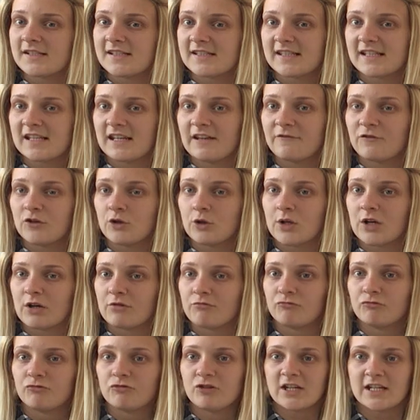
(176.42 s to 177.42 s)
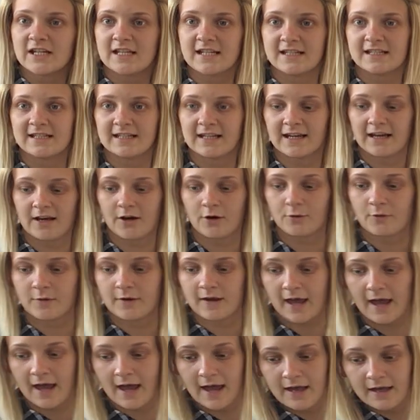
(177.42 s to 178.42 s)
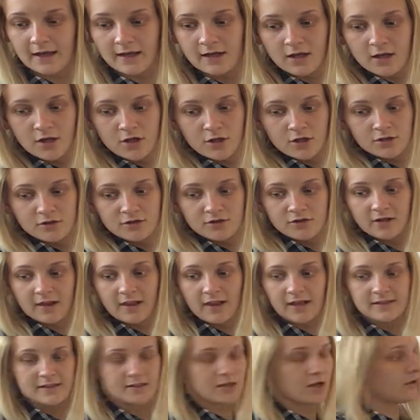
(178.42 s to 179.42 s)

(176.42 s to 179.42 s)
to see if you can read it. Okay, so let's